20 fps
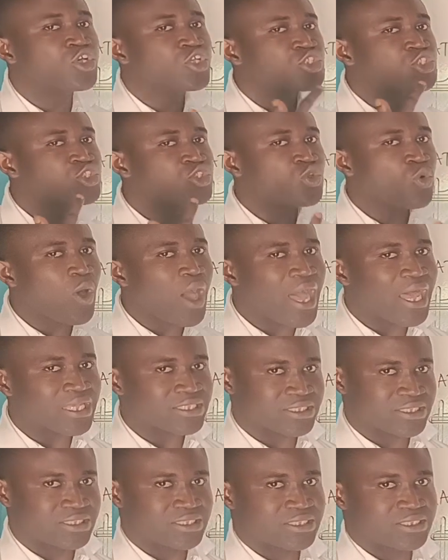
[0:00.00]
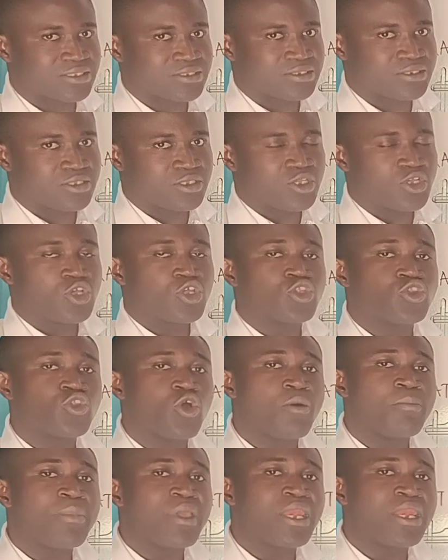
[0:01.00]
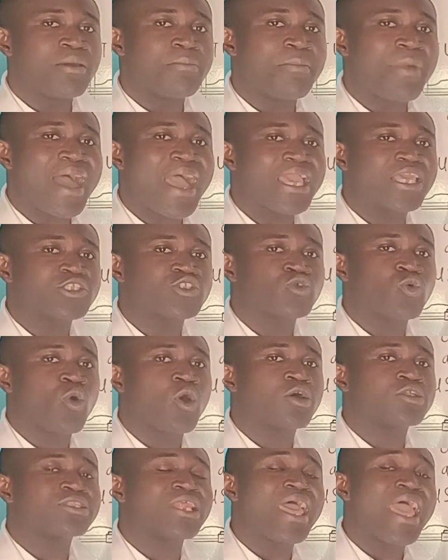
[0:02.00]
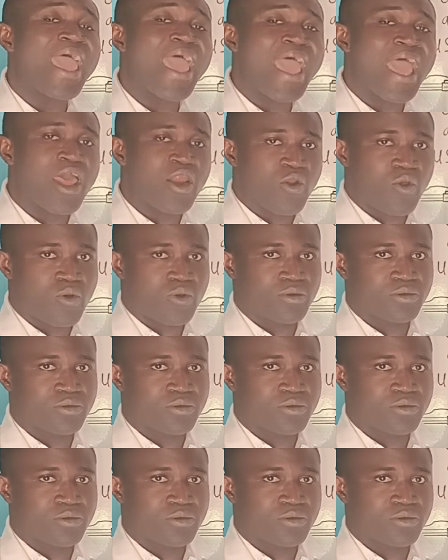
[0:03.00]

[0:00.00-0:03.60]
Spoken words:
so as to minimize what? Error.